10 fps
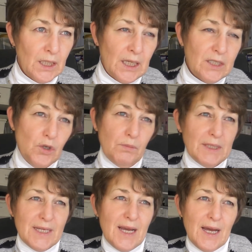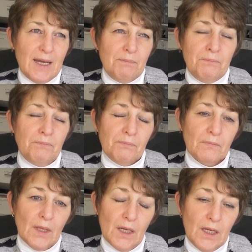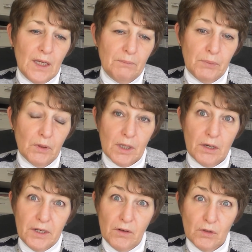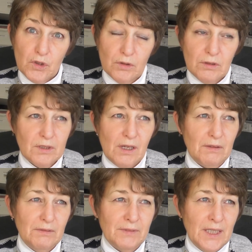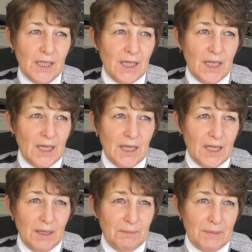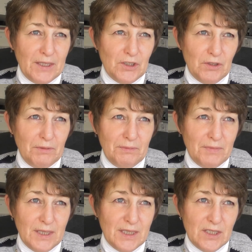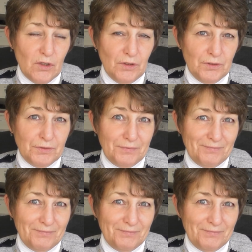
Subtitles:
I took my time, but I got it all done. So bedroom is done.